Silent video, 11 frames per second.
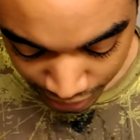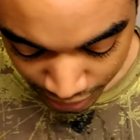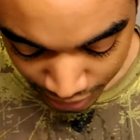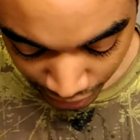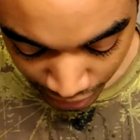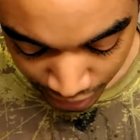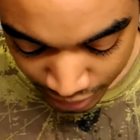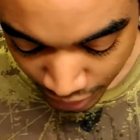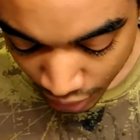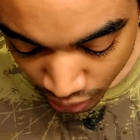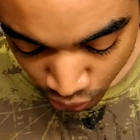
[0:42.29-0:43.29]
is a
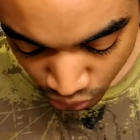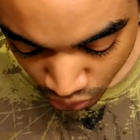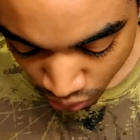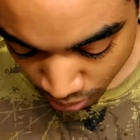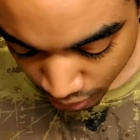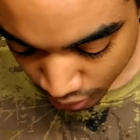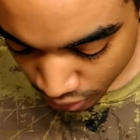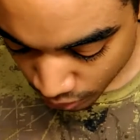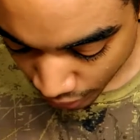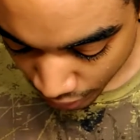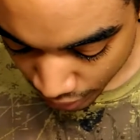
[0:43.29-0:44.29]
tallow soap,
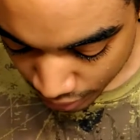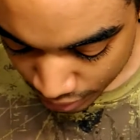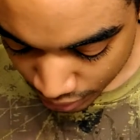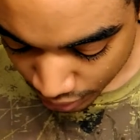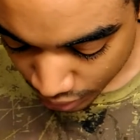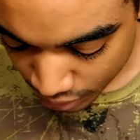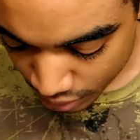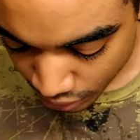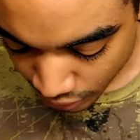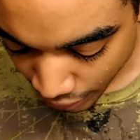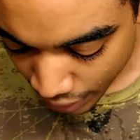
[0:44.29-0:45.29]
so it has
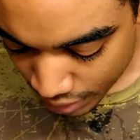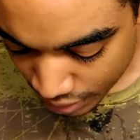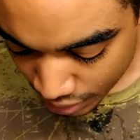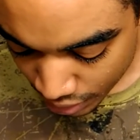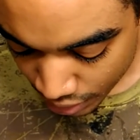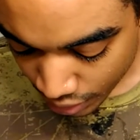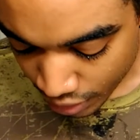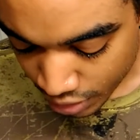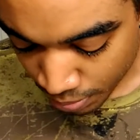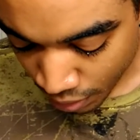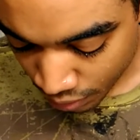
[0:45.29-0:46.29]
stearic acid,
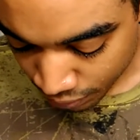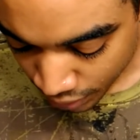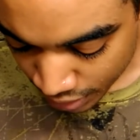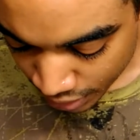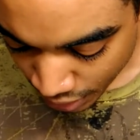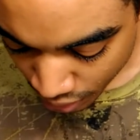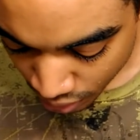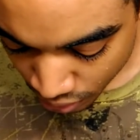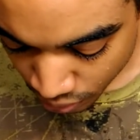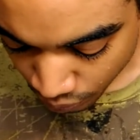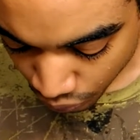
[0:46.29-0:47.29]
saponified
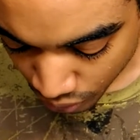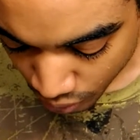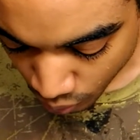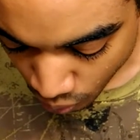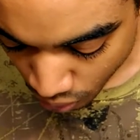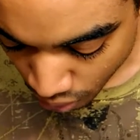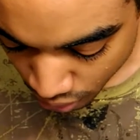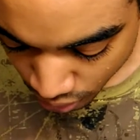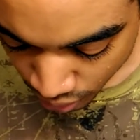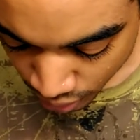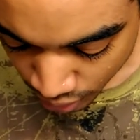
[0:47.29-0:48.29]
tallow,
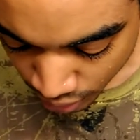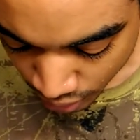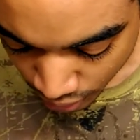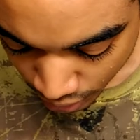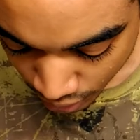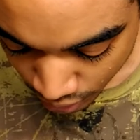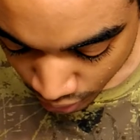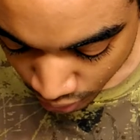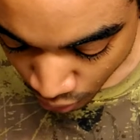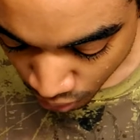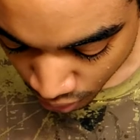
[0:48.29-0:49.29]
water,
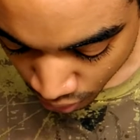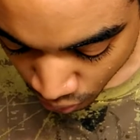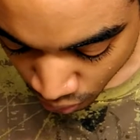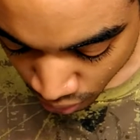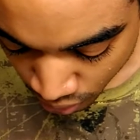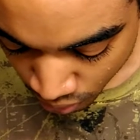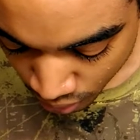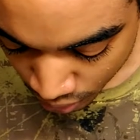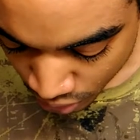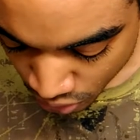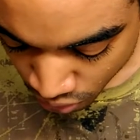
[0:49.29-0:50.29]
coconut oil,
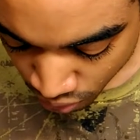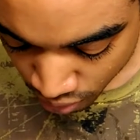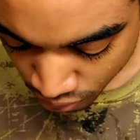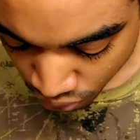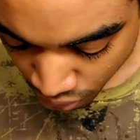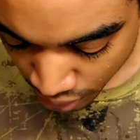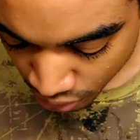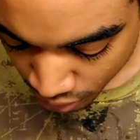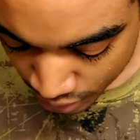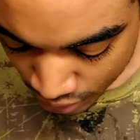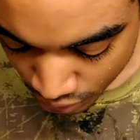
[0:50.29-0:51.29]
glycerin,
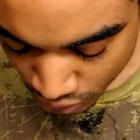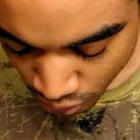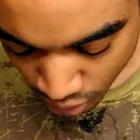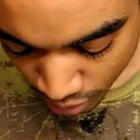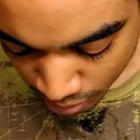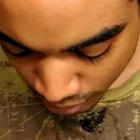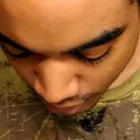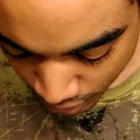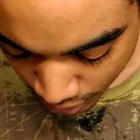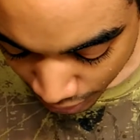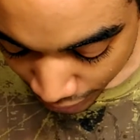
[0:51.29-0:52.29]
fragrance, sodium
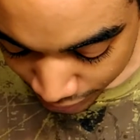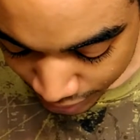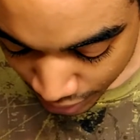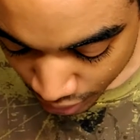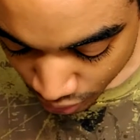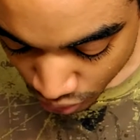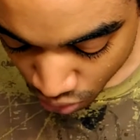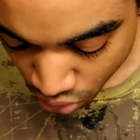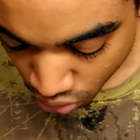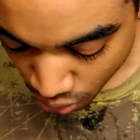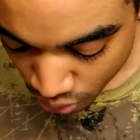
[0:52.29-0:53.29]
lactate,
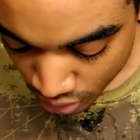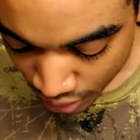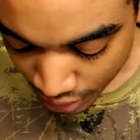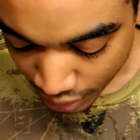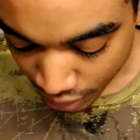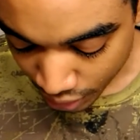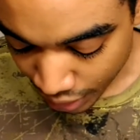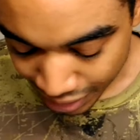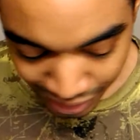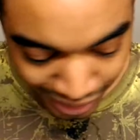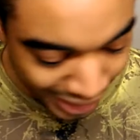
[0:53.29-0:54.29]
sucrose,
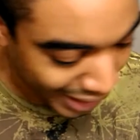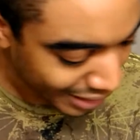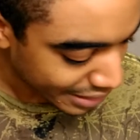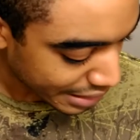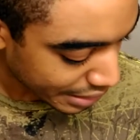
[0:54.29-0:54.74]
lanolin, and